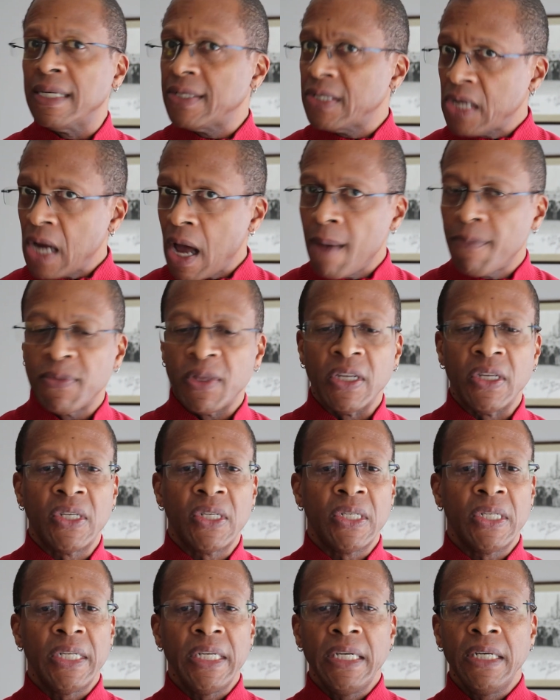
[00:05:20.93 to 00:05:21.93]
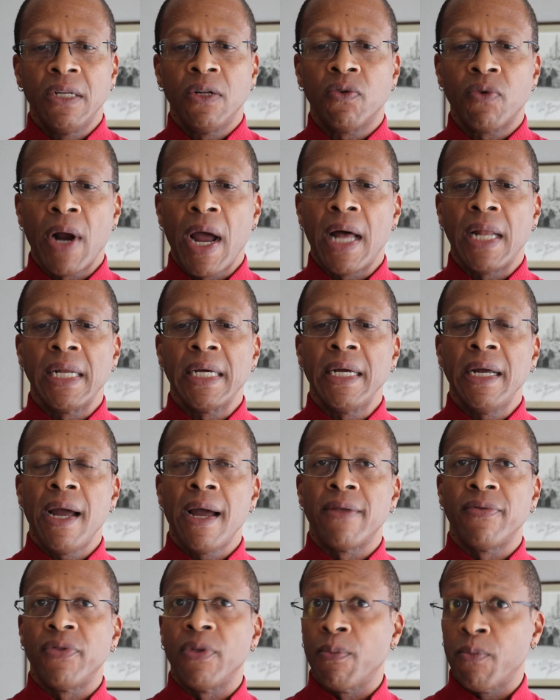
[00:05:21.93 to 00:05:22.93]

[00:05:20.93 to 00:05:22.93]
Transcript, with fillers: Stop the Steal rally and